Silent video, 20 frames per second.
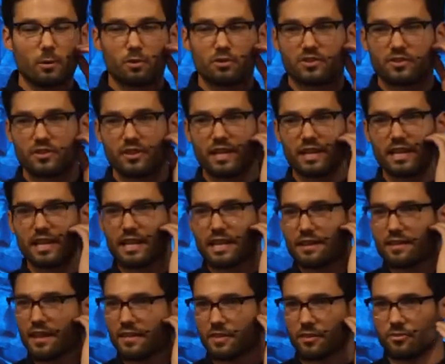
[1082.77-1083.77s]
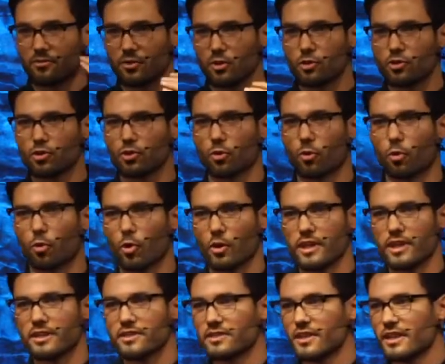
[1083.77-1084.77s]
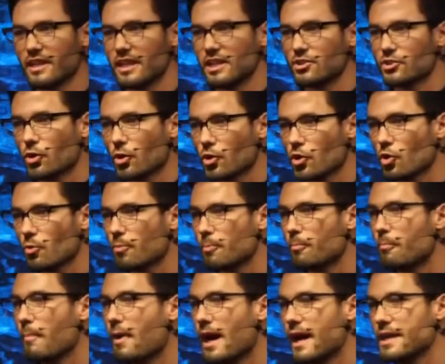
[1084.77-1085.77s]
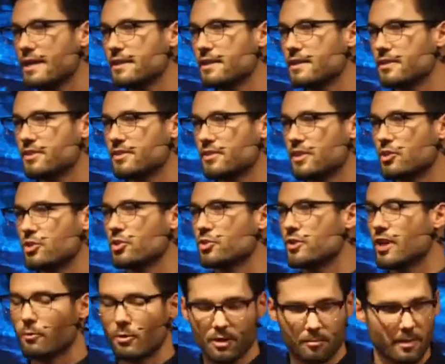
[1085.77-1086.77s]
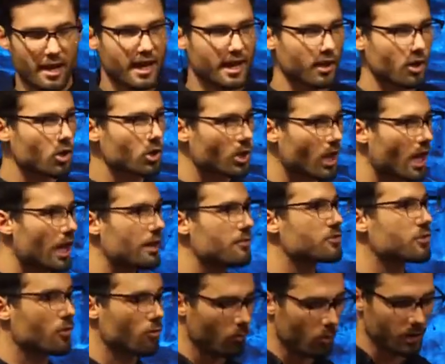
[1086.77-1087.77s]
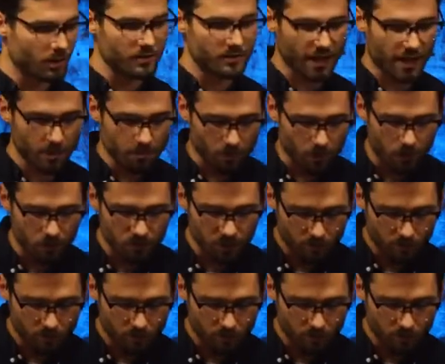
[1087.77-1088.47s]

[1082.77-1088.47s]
will see that the future oriented, eternal minded decisions that we make in our lives are the ones that are most